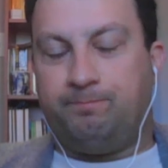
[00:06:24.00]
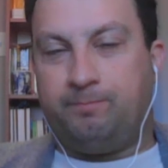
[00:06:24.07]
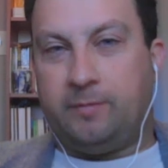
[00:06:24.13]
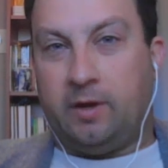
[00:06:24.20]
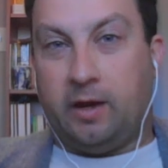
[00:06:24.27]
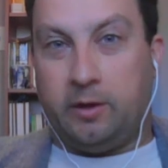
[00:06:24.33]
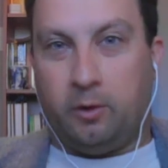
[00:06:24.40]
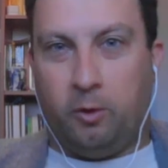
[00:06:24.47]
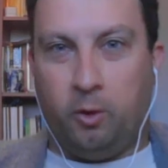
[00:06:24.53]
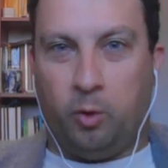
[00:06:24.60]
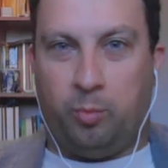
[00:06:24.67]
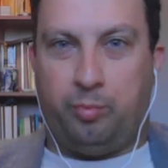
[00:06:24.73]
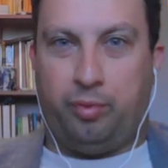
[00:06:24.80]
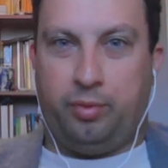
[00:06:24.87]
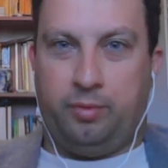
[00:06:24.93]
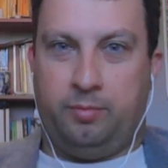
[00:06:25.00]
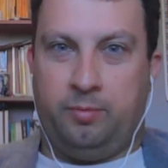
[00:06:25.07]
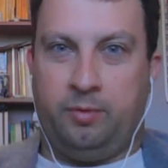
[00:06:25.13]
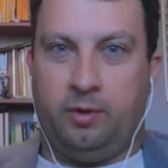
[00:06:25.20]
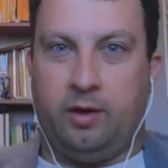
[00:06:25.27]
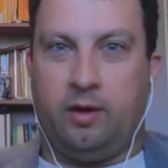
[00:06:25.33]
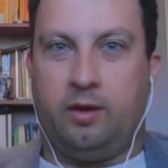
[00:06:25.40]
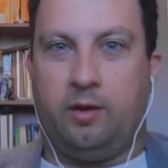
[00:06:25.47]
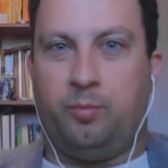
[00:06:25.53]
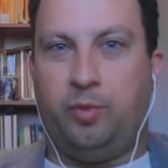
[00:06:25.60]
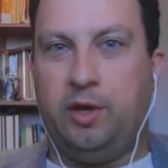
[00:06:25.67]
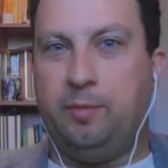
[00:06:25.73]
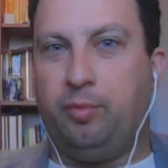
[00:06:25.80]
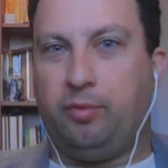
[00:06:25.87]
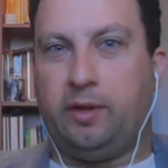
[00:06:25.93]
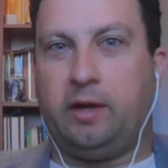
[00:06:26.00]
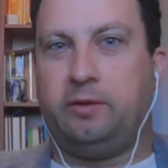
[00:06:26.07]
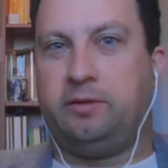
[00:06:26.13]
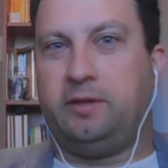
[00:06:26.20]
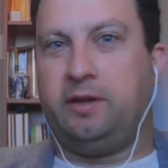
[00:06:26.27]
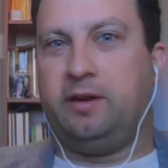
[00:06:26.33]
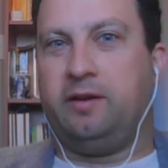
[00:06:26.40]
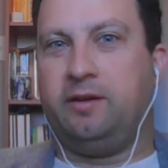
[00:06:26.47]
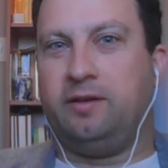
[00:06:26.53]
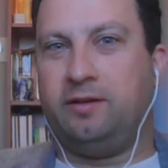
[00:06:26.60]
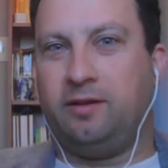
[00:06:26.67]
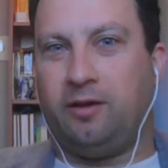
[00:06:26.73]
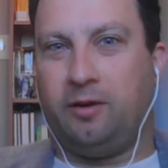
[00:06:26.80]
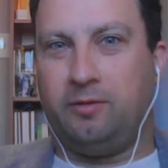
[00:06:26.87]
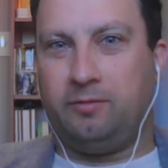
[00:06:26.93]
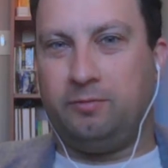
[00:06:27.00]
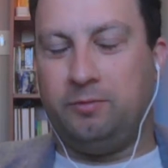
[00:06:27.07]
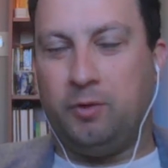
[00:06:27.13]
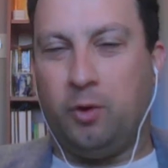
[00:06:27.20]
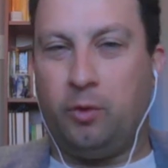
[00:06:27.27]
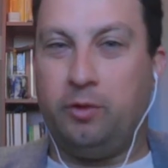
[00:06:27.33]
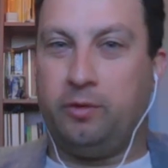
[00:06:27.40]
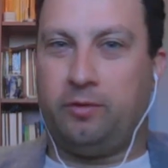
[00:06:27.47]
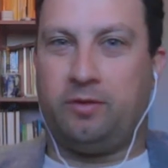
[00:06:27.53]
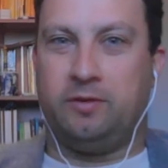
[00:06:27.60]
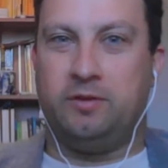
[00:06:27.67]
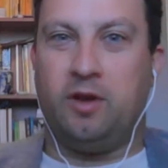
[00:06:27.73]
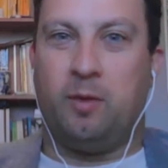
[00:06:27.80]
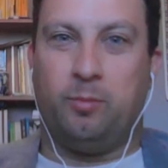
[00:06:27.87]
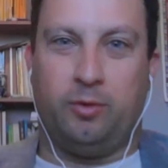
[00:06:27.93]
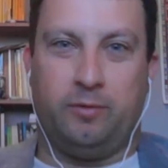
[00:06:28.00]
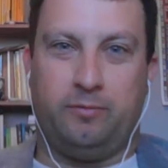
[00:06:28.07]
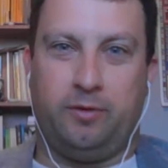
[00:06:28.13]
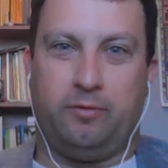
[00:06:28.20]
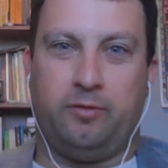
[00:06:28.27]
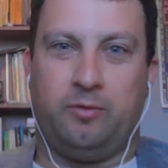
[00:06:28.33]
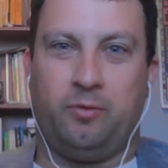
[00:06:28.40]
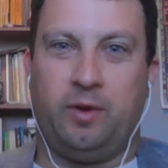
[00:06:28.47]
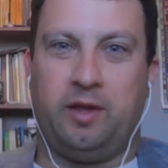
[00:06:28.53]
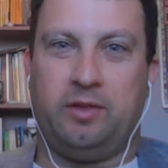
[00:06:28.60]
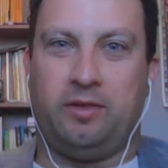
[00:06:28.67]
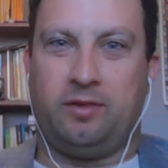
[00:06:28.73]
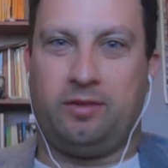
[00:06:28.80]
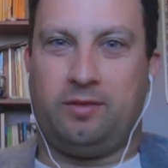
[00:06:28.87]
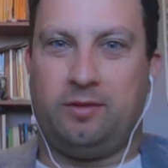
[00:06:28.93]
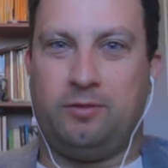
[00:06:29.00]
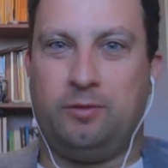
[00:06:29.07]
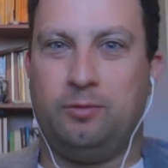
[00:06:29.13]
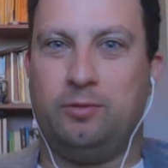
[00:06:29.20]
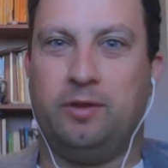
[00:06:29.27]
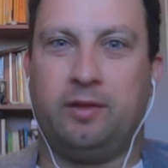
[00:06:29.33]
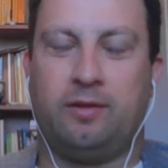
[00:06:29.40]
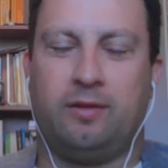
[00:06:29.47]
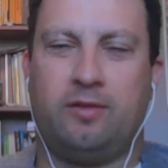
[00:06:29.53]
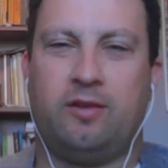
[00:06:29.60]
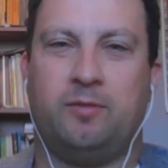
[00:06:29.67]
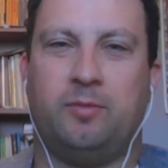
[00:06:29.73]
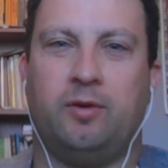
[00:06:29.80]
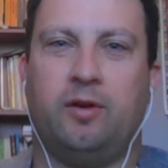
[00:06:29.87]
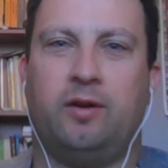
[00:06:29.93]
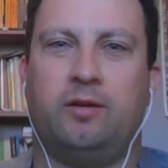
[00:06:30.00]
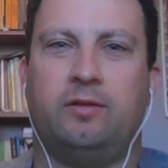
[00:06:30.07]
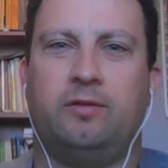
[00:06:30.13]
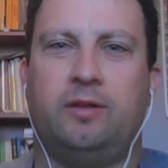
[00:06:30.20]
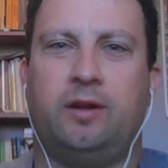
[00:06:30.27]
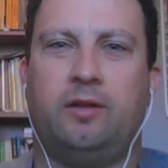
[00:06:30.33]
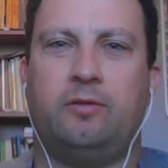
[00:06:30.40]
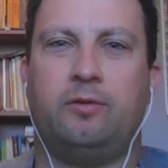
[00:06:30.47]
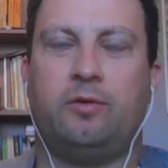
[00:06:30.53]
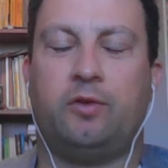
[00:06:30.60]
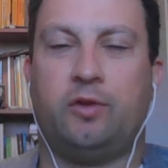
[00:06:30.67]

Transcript: I hope, uh, people out there are know there's a number of different ways to do this, and some are harder than others.